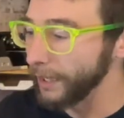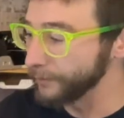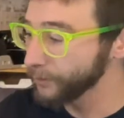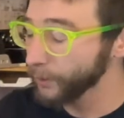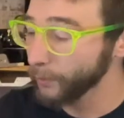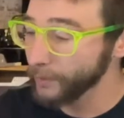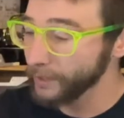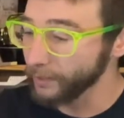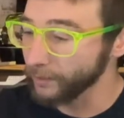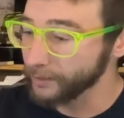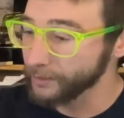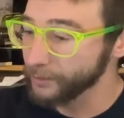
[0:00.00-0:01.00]
So going
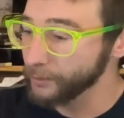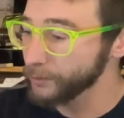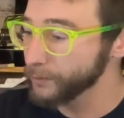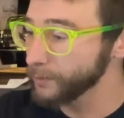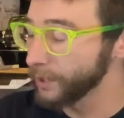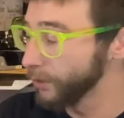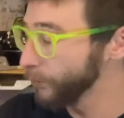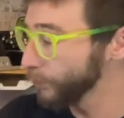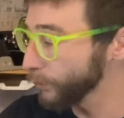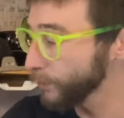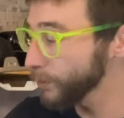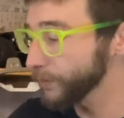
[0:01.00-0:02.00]
on to
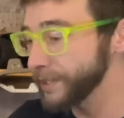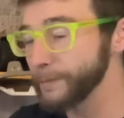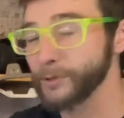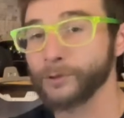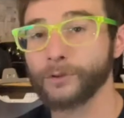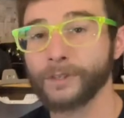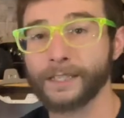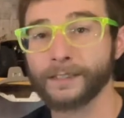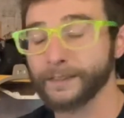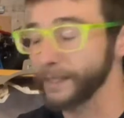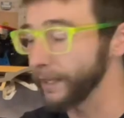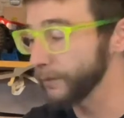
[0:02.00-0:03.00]
normal tips and
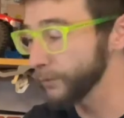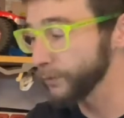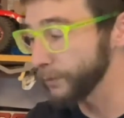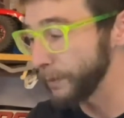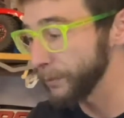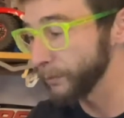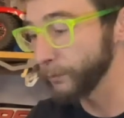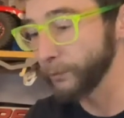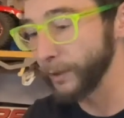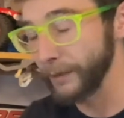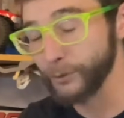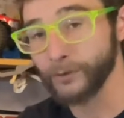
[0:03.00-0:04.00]
tricks that I always remember
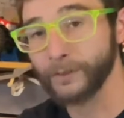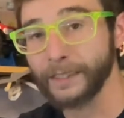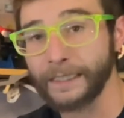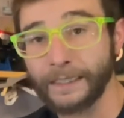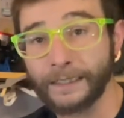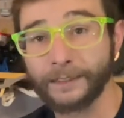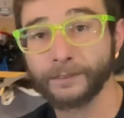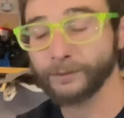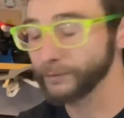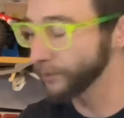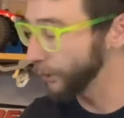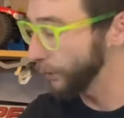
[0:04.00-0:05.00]
when I was getting,
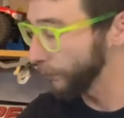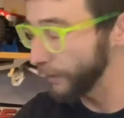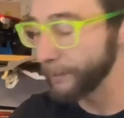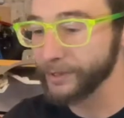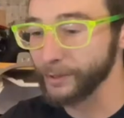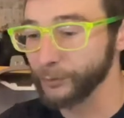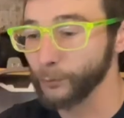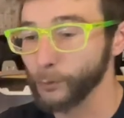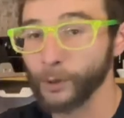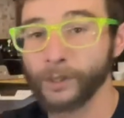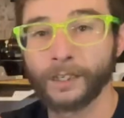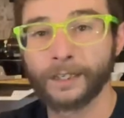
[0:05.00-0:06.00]
you know, grab a
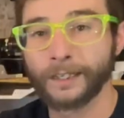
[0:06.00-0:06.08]
TRX-4,